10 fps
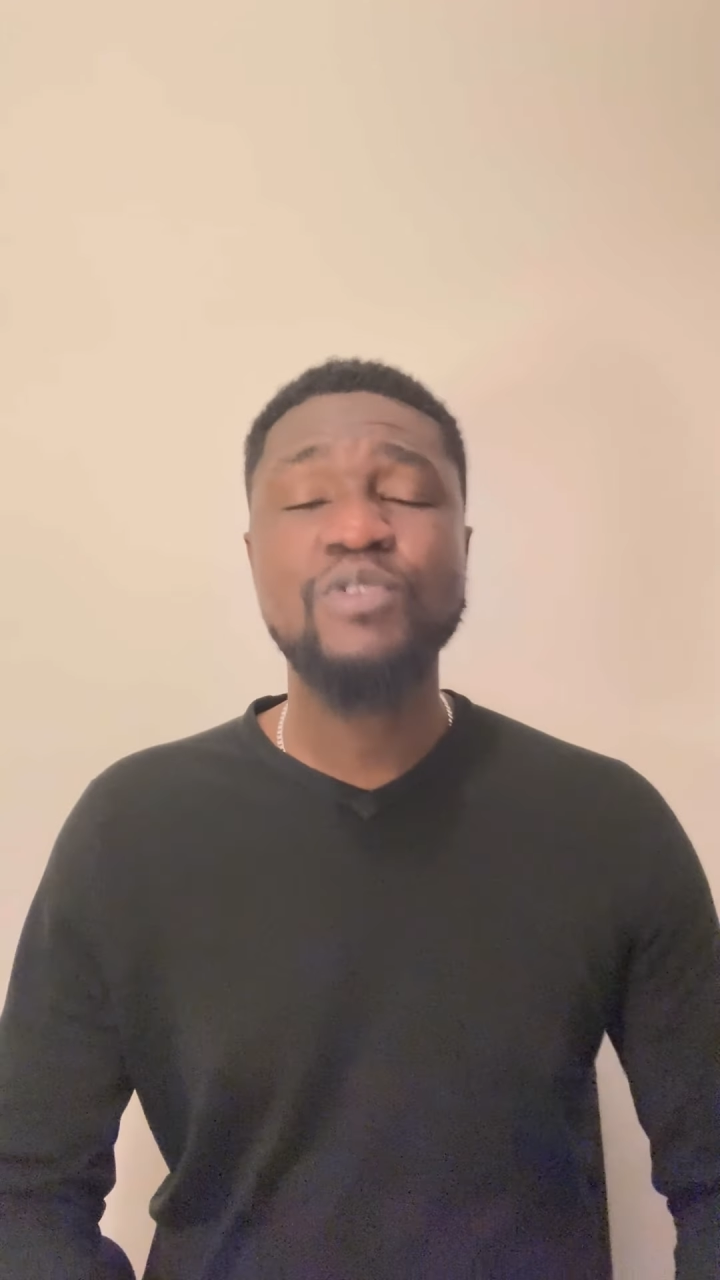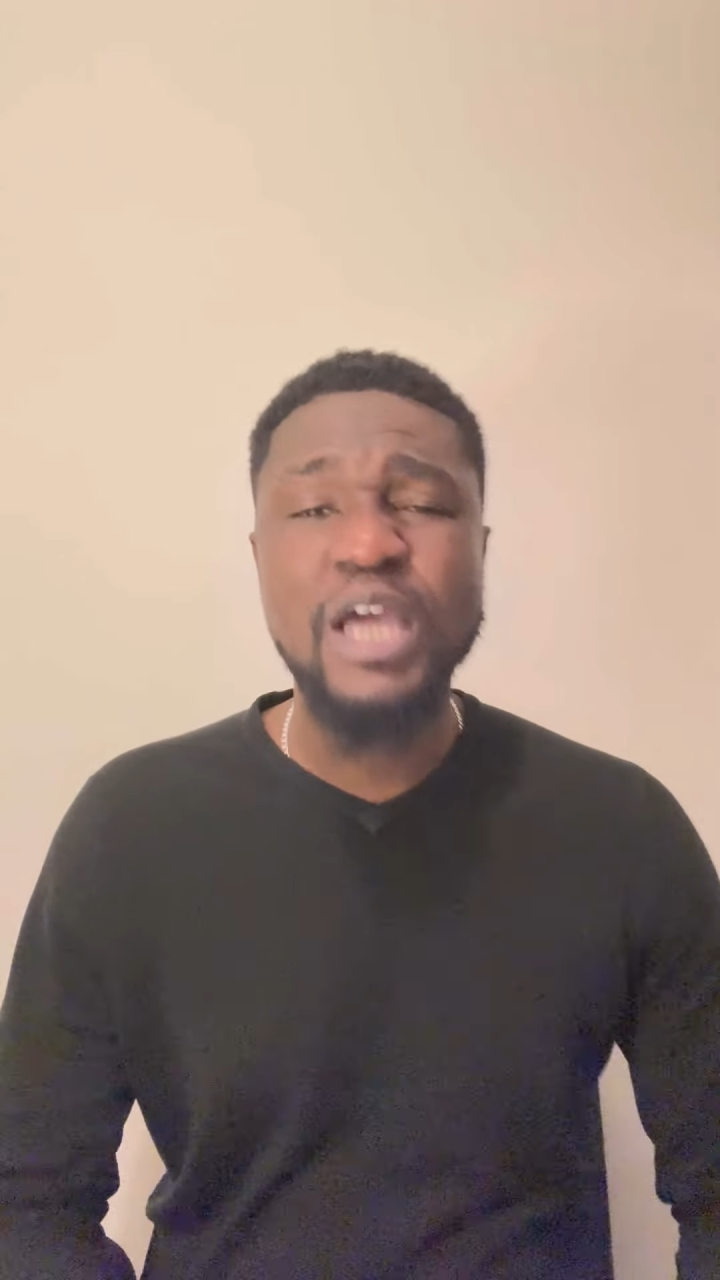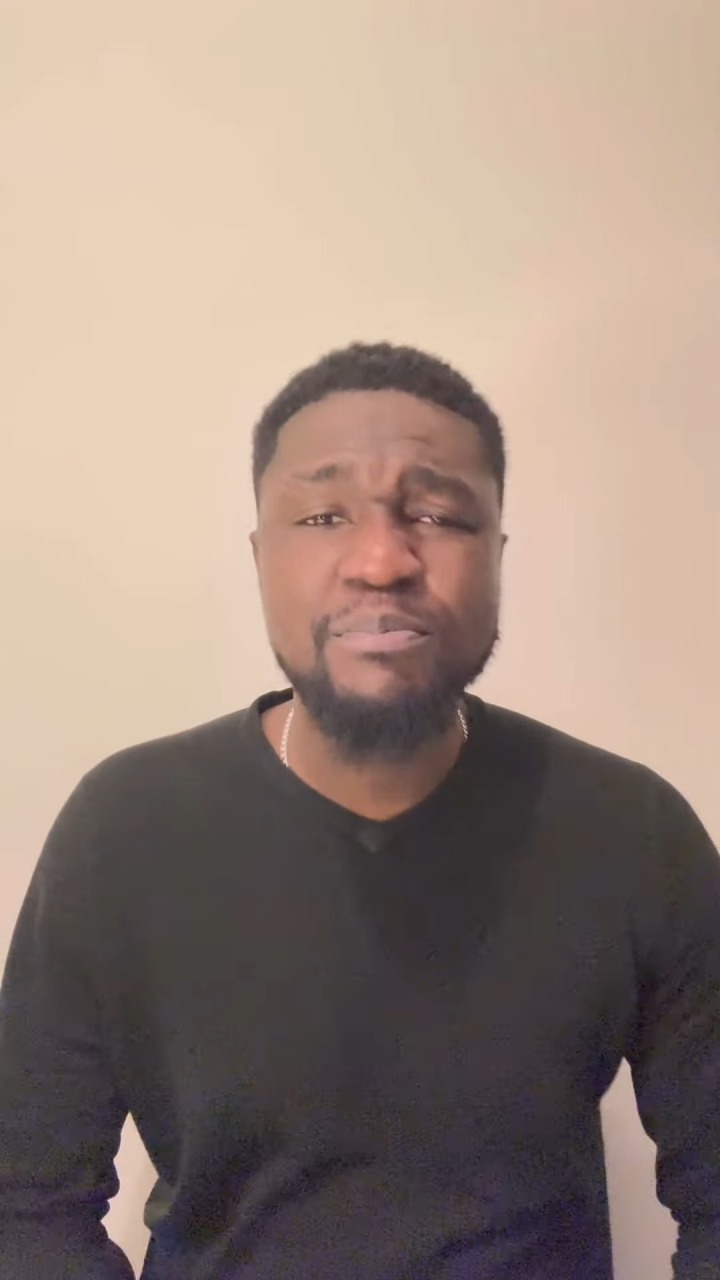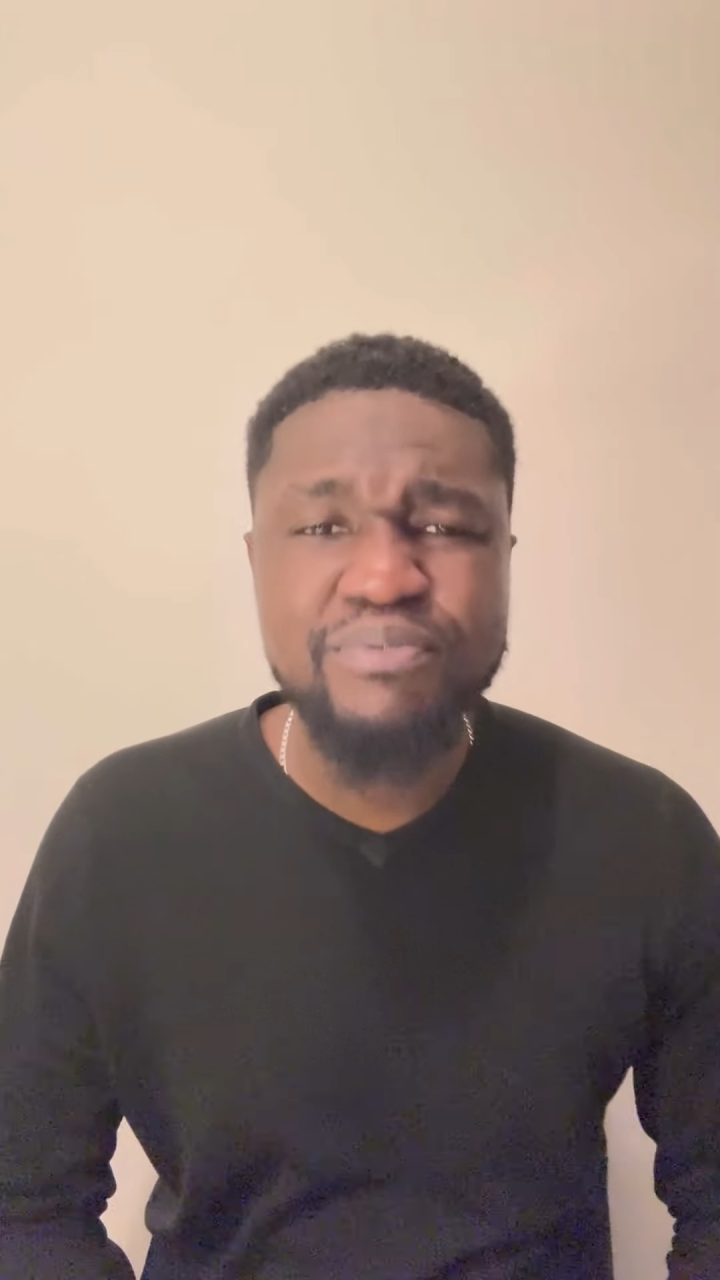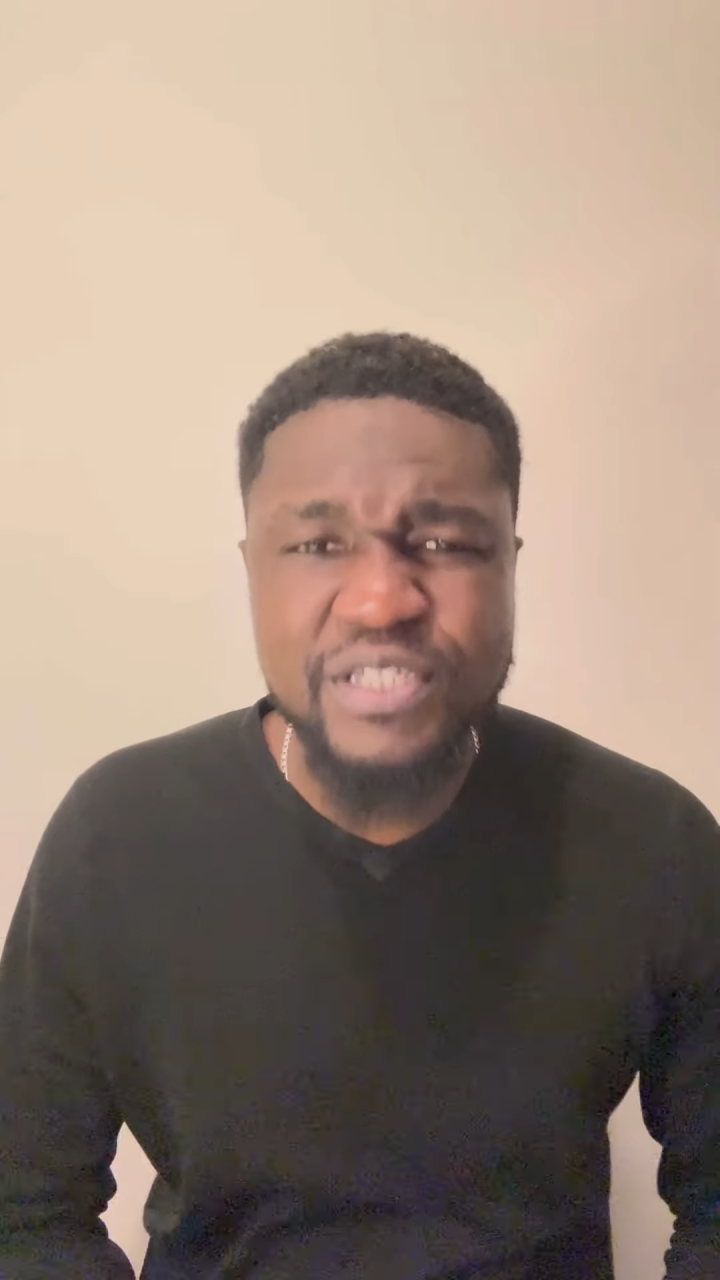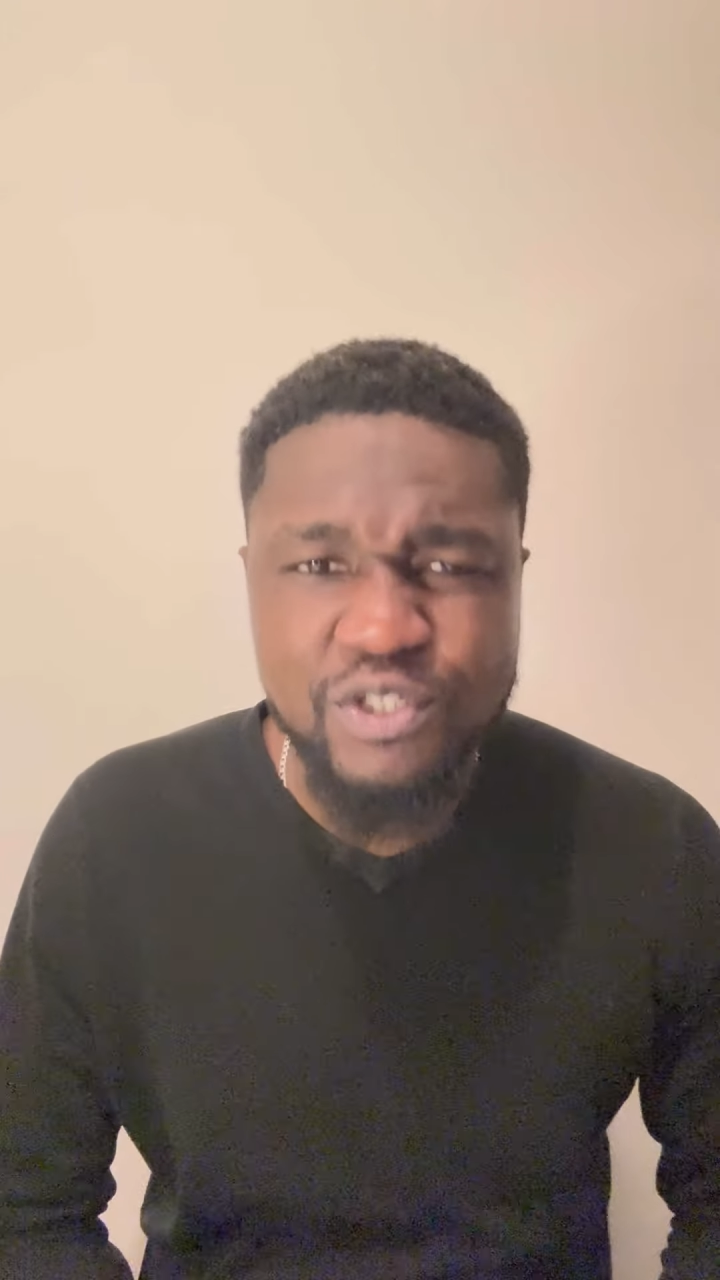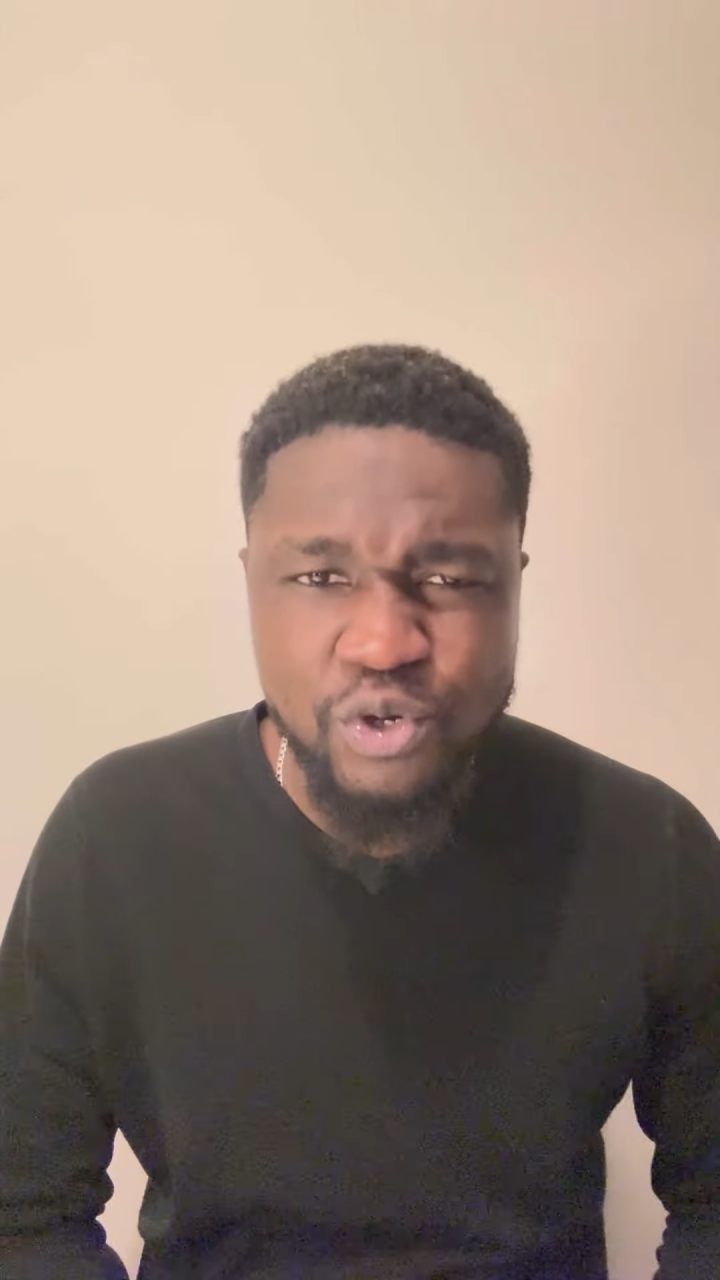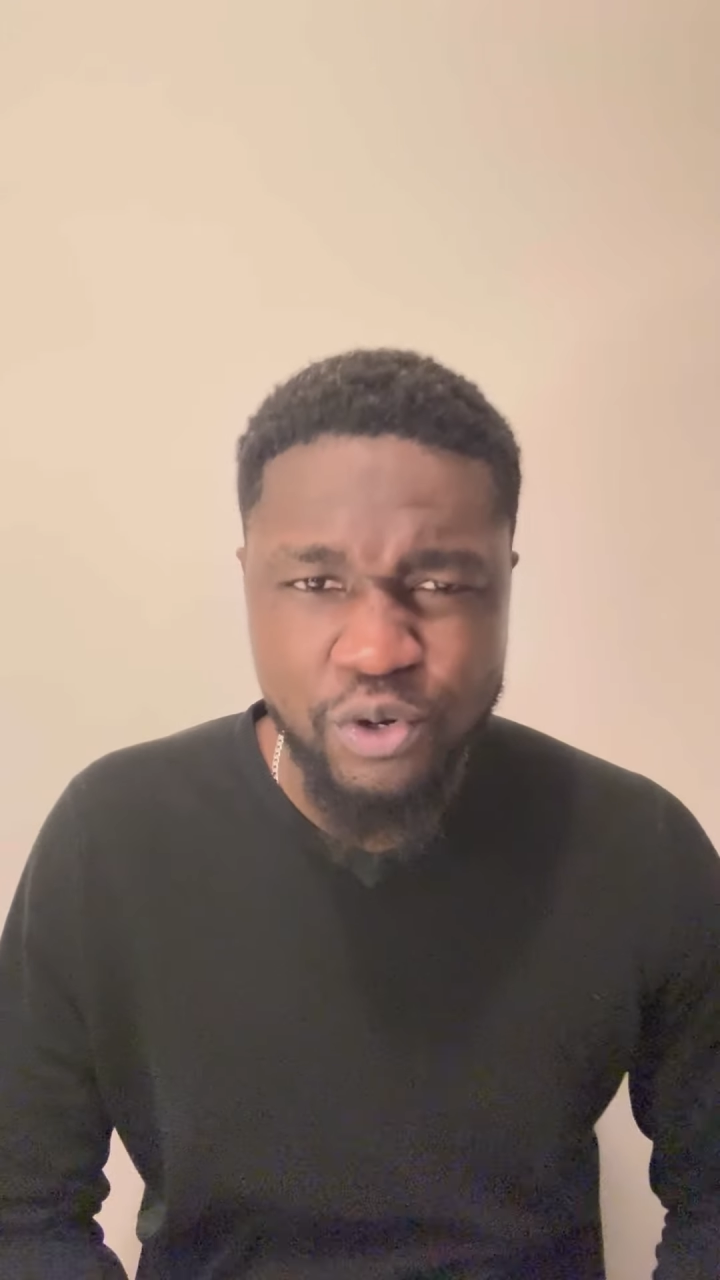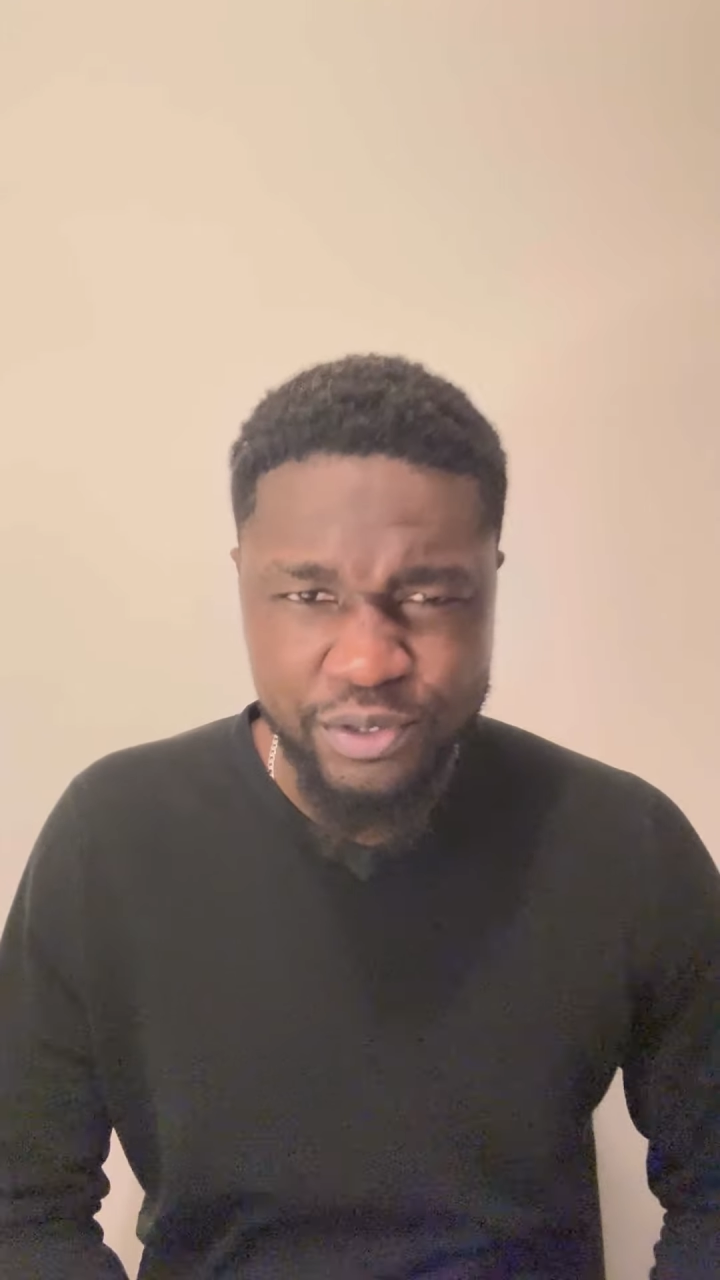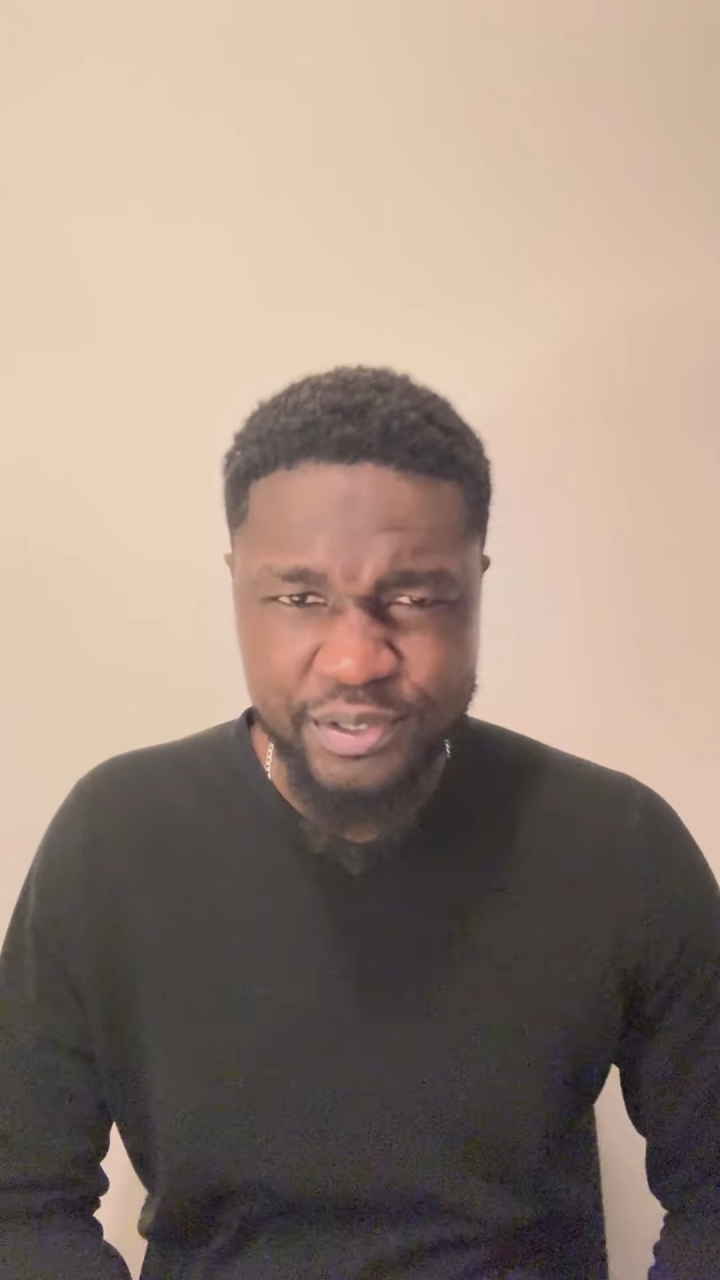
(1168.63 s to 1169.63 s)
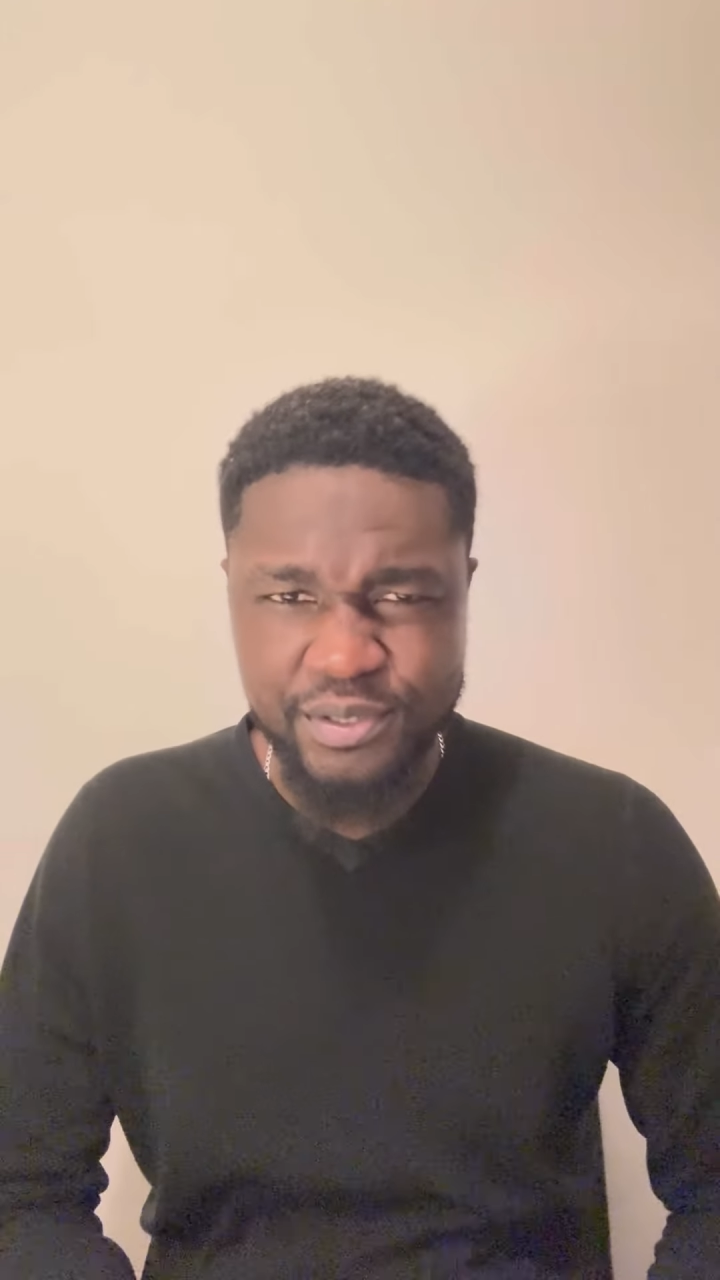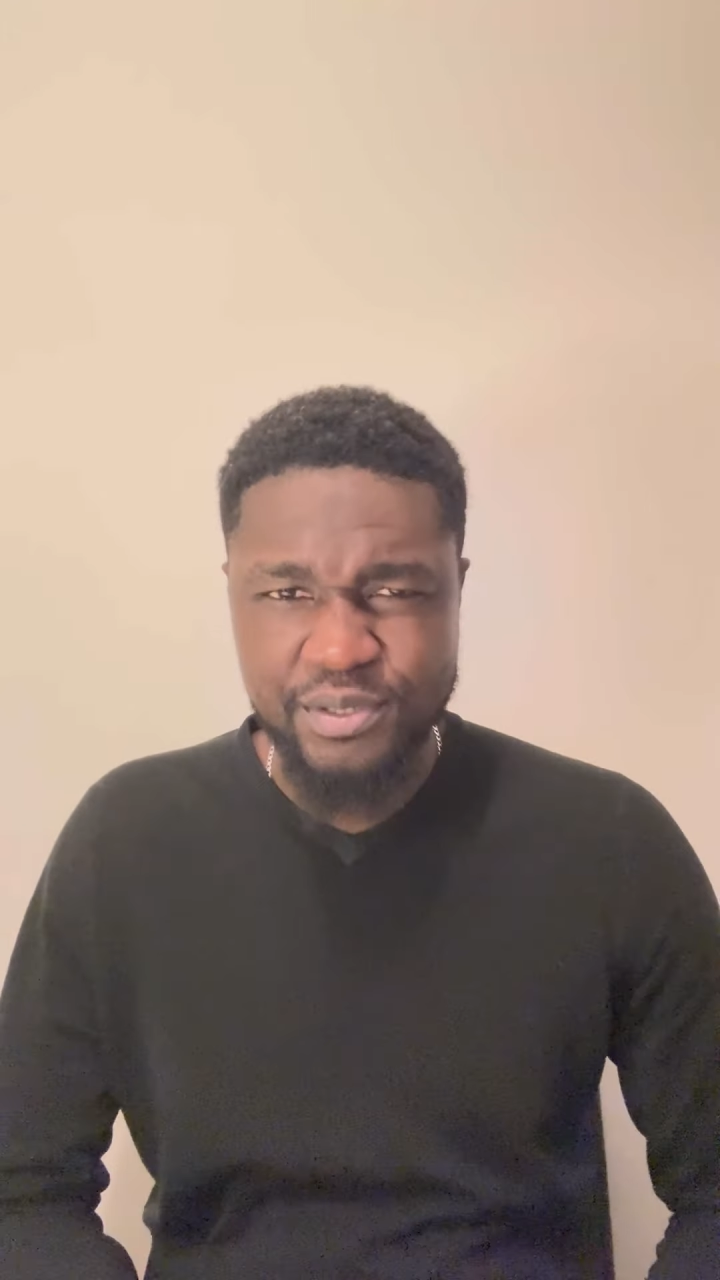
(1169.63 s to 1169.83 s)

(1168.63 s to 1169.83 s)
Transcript: that praised God,